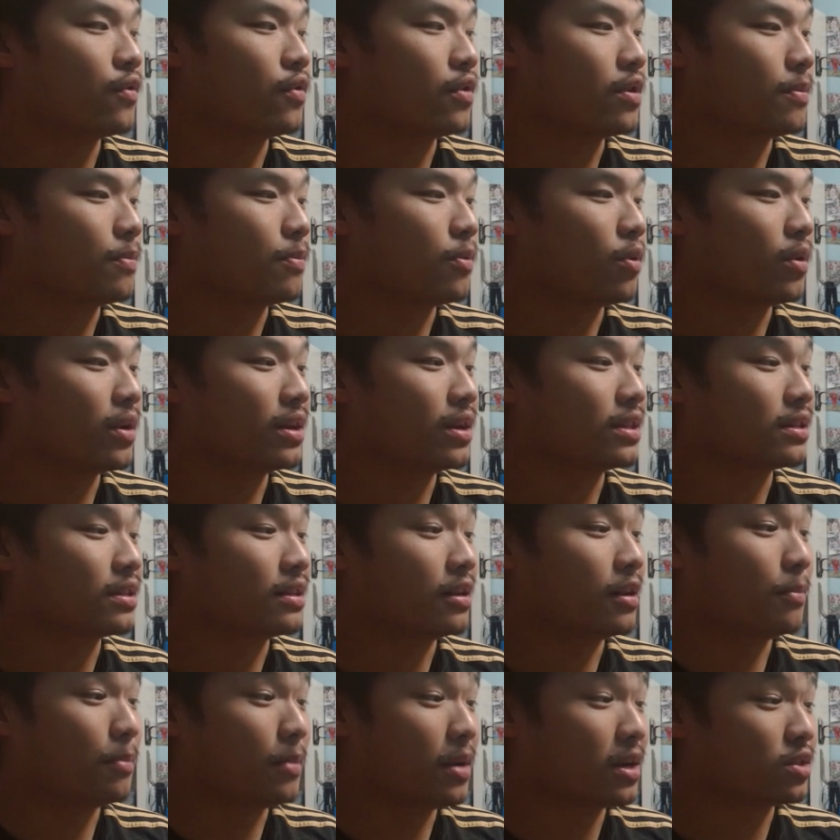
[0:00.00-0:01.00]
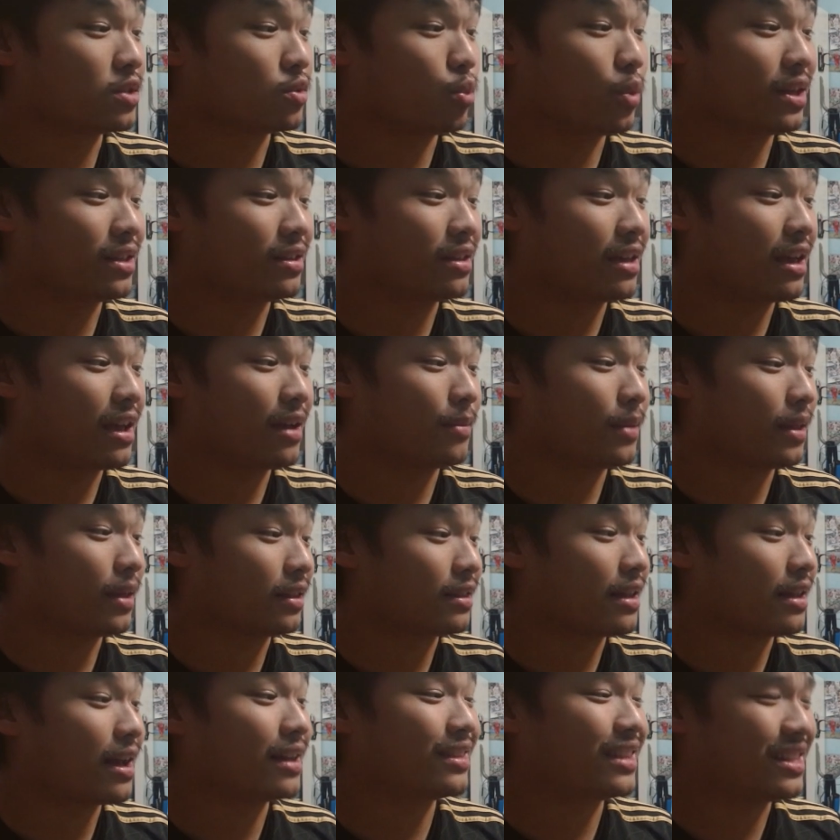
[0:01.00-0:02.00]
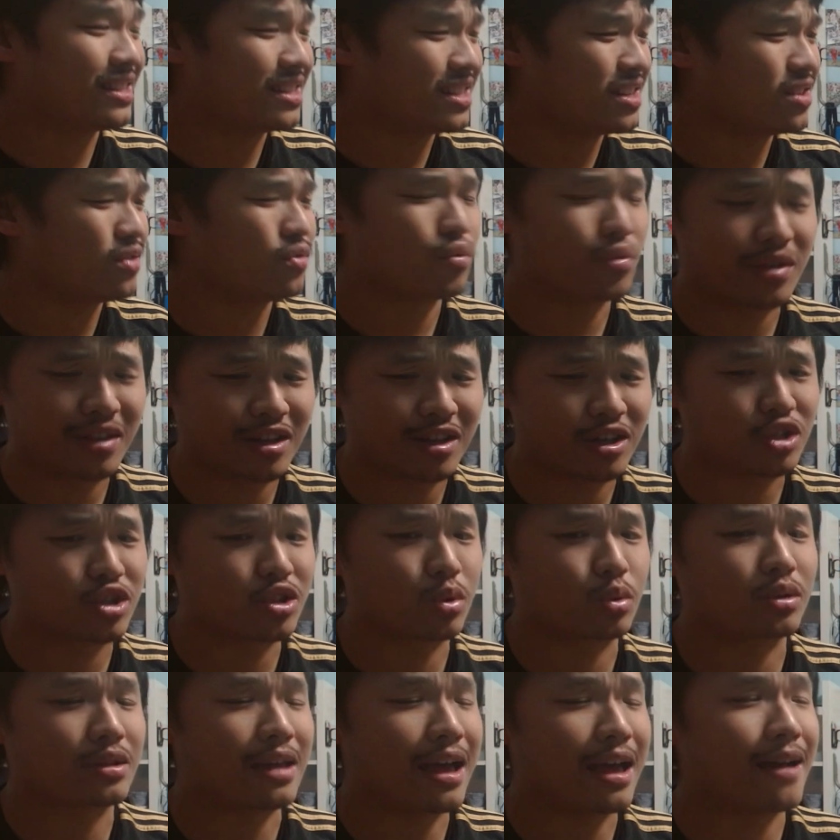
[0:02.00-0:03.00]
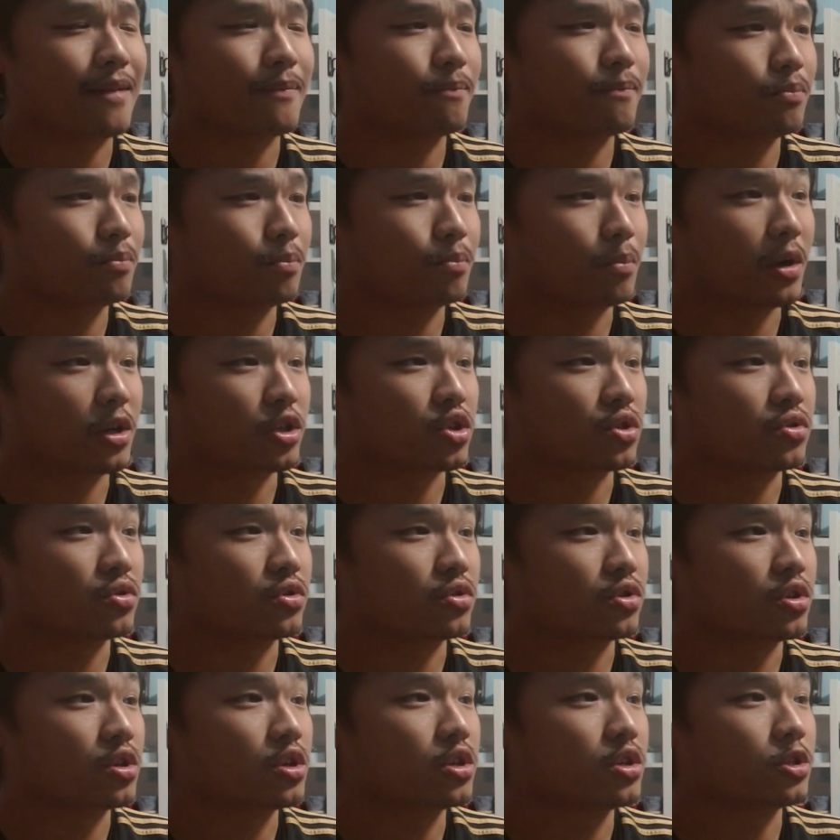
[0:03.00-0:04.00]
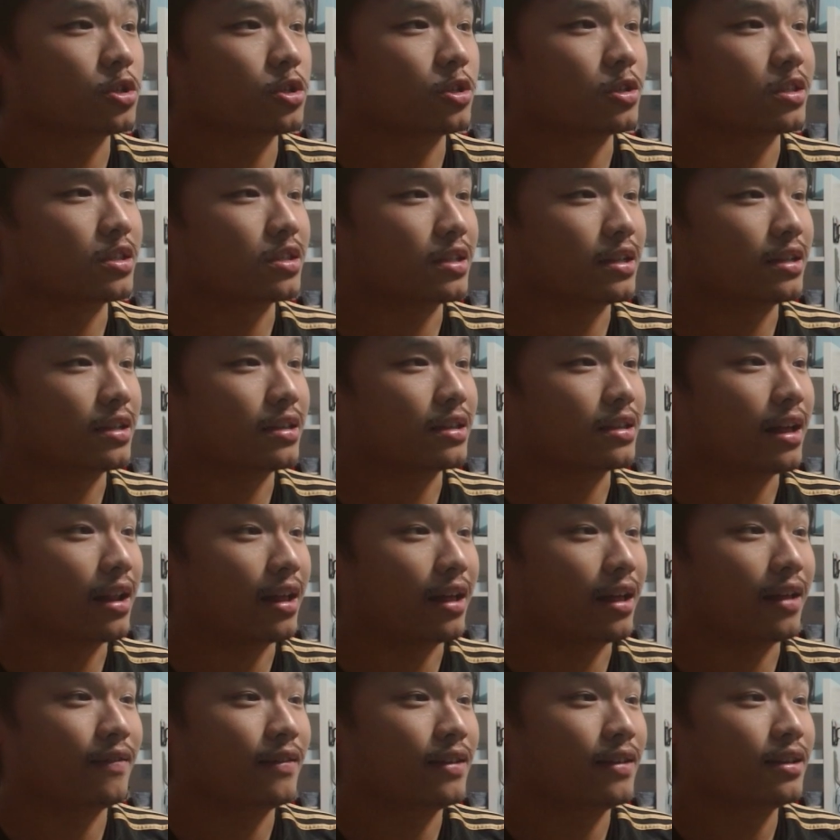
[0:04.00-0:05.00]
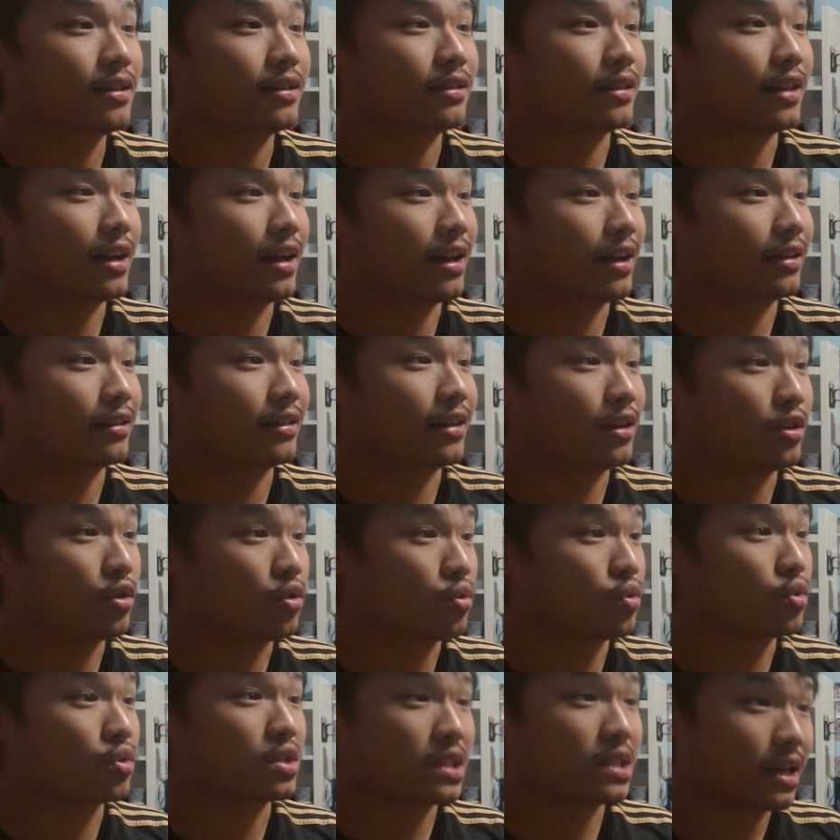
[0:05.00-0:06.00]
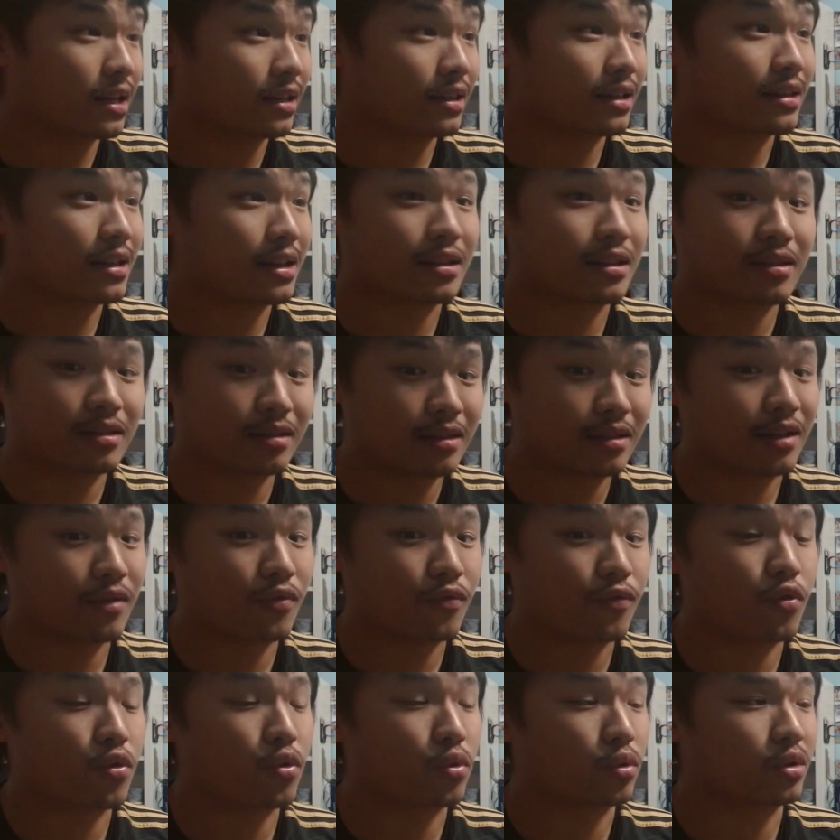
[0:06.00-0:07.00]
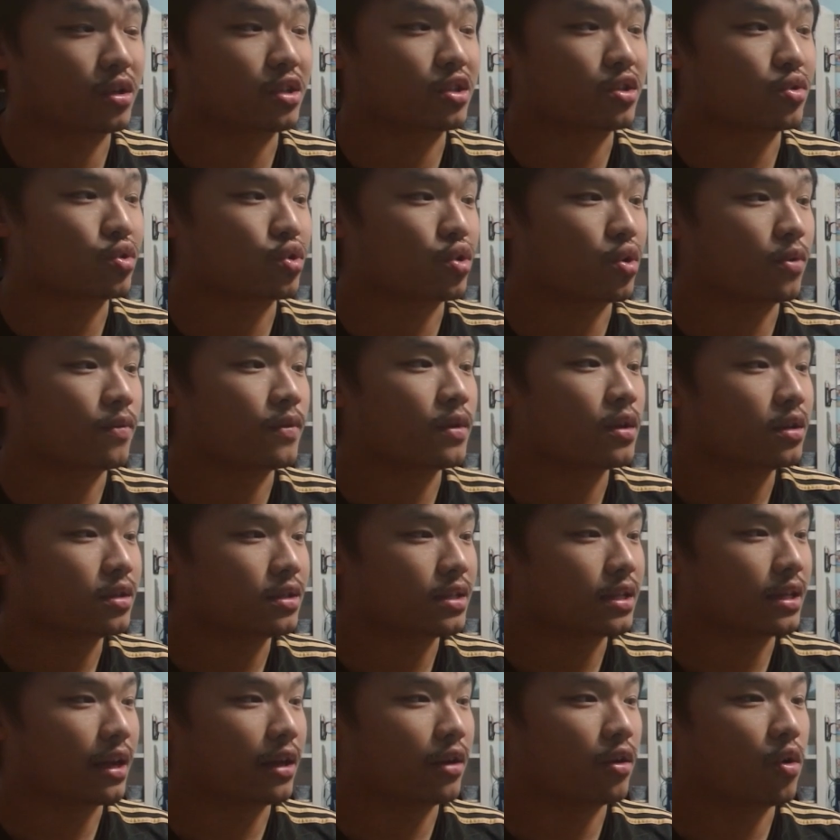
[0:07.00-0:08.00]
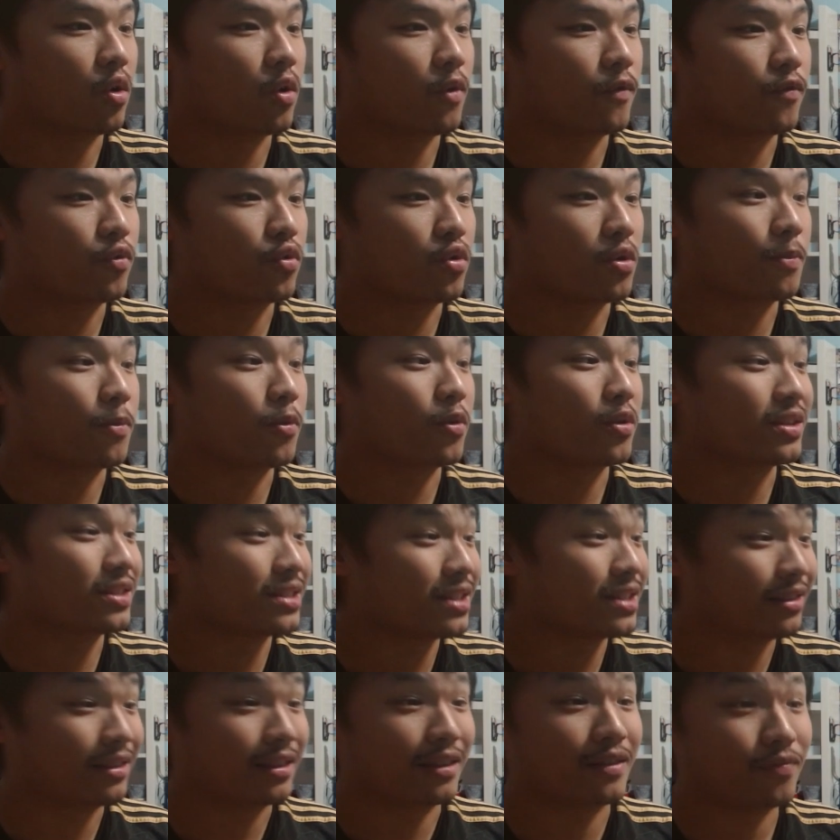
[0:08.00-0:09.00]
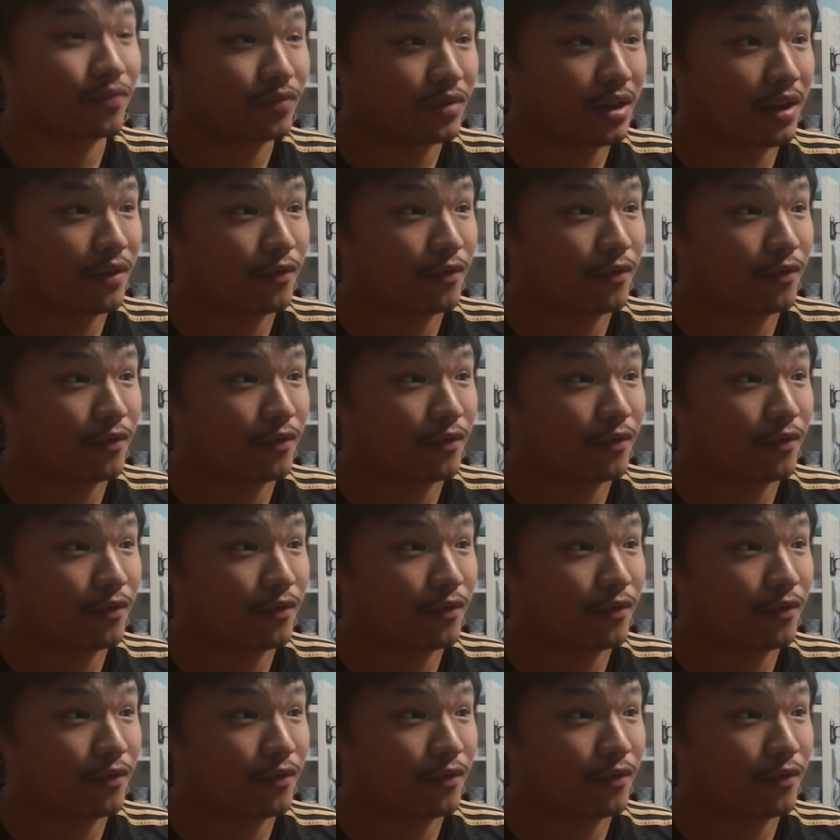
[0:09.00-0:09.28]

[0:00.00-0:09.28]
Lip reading: three points. And in a must-win game like that, they didn't really show that much urgency that you could say that they thoroughly deserve to get all 3 points and